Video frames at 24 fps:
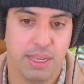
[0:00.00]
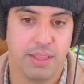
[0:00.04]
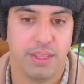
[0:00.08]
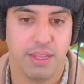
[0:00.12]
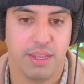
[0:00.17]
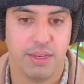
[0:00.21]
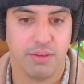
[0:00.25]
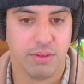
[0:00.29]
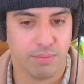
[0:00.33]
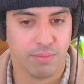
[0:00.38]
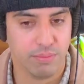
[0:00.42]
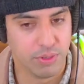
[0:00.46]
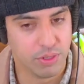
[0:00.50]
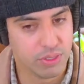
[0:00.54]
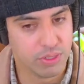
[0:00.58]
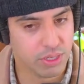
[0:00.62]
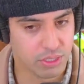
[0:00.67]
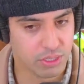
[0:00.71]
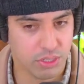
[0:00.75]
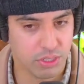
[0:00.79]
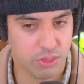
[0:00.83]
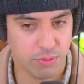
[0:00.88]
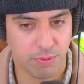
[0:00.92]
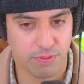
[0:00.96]
then
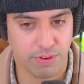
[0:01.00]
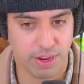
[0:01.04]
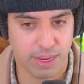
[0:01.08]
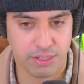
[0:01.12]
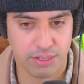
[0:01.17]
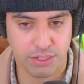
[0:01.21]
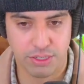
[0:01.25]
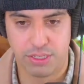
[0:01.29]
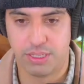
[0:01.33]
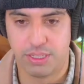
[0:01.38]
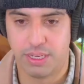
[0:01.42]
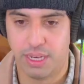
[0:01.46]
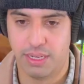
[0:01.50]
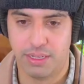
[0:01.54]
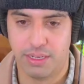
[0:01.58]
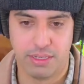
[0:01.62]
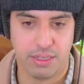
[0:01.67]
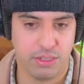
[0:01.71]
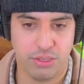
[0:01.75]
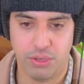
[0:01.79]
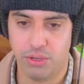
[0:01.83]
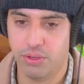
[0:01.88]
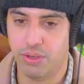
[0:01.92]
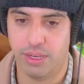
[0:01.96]
music supervisors tend
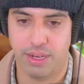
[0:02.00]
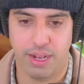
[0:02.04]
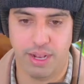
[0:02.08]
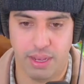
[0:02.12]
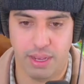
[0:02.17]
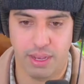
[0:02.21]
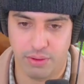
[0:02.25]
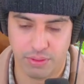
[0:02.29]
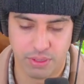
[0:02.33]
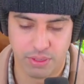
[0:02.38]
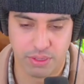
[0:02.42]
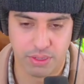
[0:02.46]
to tune it out,